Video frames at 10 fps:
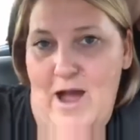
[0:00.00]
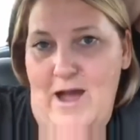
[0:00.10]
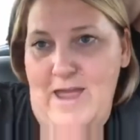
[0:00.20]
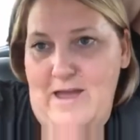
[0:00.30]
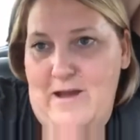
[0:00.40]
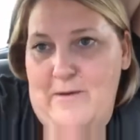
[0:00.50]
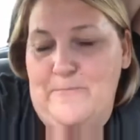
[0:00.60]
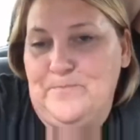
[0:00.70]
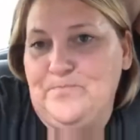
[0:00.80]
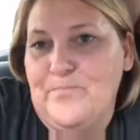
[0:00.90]
I
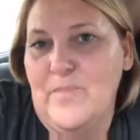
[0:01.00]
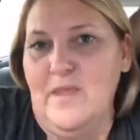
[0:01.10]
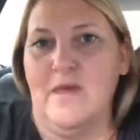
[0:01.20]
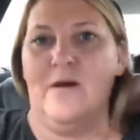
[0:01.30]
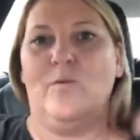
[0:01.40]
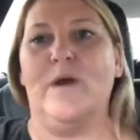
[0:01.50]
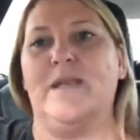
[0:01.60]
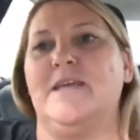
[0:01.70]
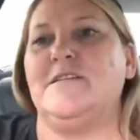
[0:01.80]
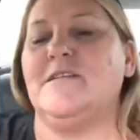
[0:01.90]
um,
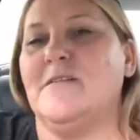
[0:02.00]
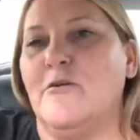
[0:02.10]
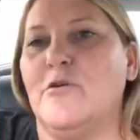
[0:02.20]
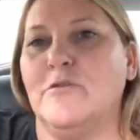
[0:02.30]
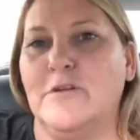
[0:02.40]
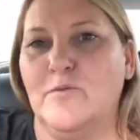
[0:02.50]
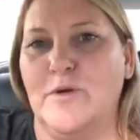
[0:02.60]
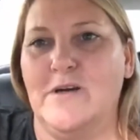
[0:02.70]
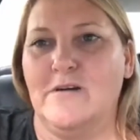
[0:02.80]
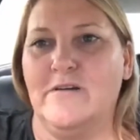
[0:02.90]
went into the local
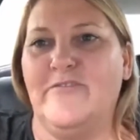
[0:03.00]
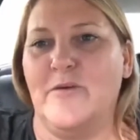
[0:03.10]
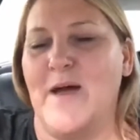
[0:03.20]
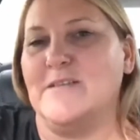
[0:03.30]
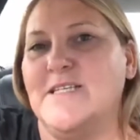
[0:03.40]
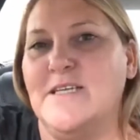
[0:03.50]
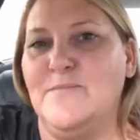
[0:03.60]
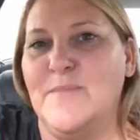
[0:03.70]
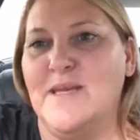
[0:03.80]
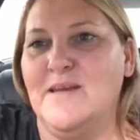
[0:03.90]
Goodwill for about
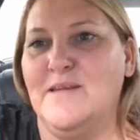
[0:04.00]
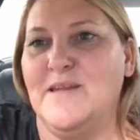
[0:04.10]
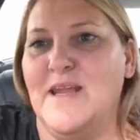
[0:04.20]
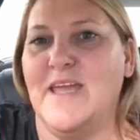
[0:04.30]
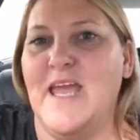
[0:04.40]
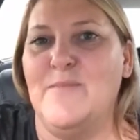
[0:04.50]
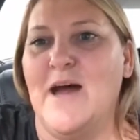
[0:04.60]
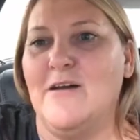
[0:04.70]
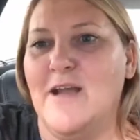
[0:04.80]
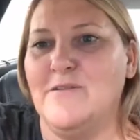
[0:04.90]
10 minutes and I came
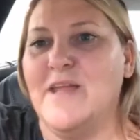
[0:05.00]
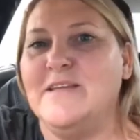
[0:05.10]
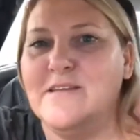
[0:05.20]
out and I was like,